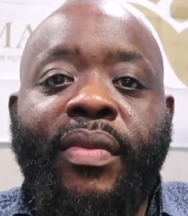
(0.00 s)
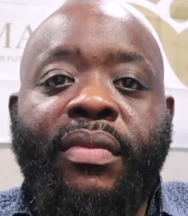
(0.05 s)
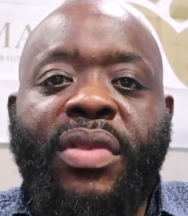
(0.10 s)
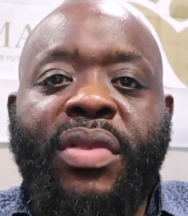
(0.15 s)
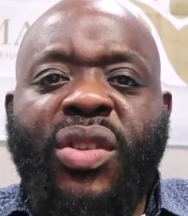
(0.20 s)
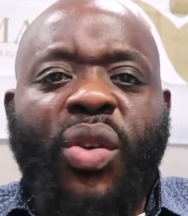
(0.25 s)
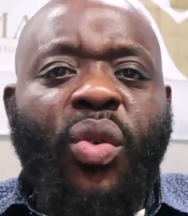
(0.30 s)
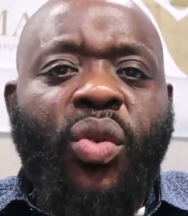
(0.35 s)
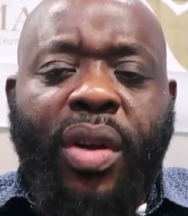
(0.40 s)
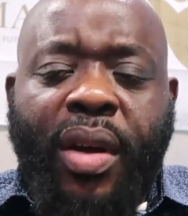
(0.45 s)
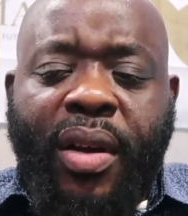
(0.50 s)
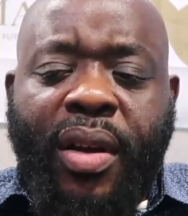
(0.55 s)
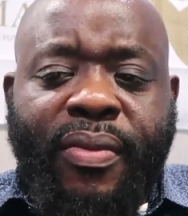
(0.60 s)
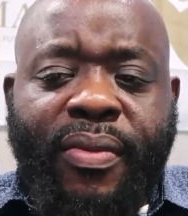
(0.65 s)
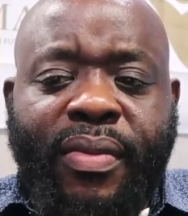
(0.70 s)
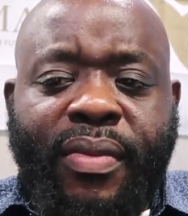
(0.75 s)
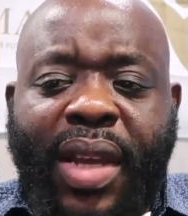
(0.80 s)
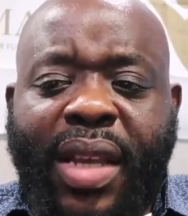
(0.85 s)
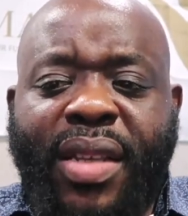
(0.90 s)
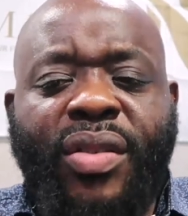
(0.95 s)
soda.
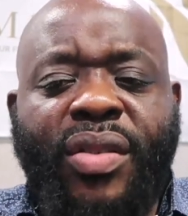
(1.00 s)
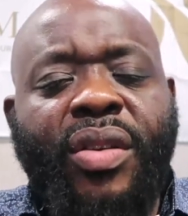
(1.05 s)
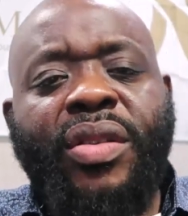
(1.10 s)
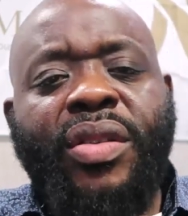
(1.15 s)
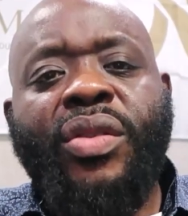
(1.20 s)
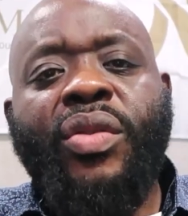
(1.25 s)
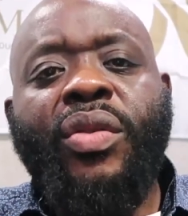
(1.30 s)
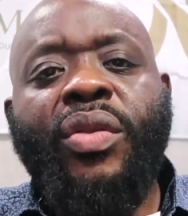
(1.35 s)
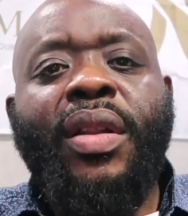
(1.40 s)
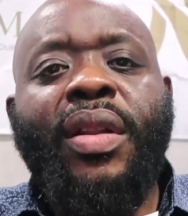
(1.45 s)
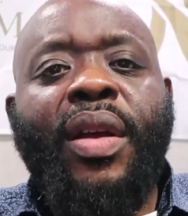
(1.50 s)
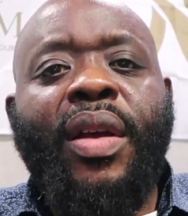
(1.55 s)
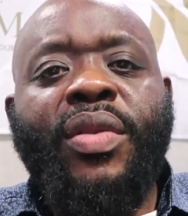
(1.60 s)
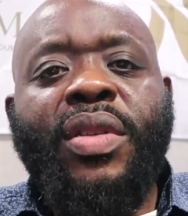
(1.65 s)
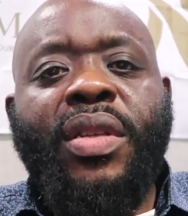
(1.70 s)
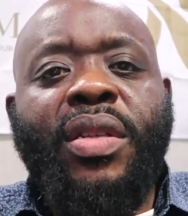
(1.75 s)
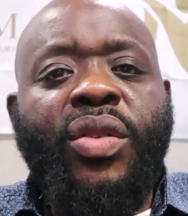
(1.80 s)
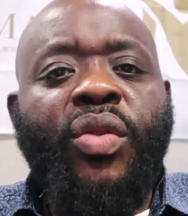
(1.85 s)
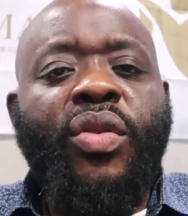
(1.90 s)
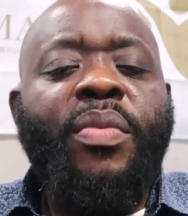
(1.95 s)
I saw soda. There
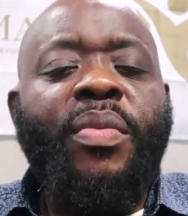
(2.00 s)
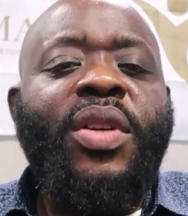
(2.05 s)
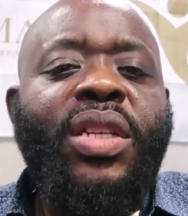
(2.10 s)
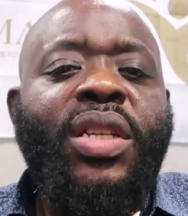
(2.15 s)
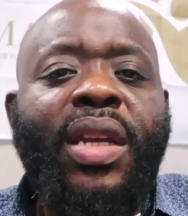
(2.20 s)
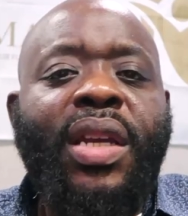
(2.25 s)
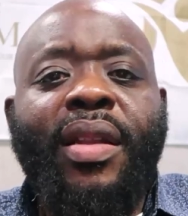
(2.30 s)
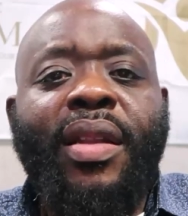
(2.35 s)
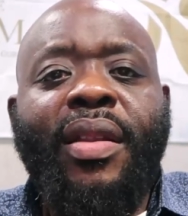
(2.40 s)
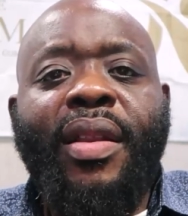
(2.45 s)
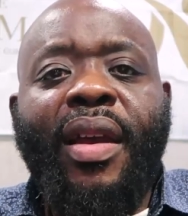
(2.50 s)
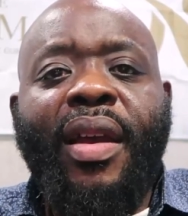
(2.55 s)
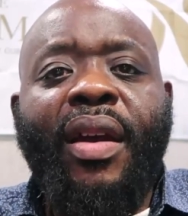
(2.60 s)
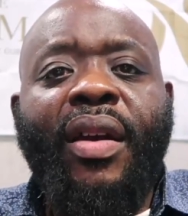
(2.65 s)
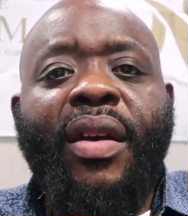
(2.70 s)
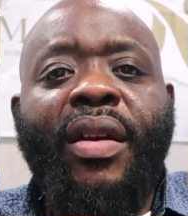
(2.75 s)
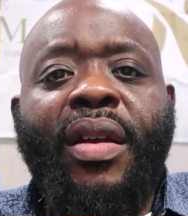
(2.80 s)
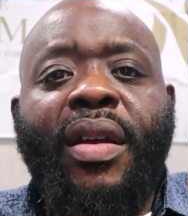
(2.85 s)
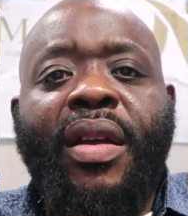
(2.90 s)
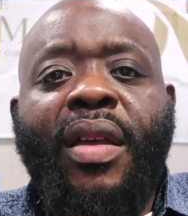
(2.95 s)
was a soda machine
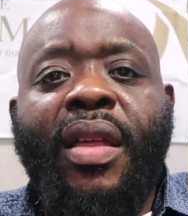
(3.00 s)
there.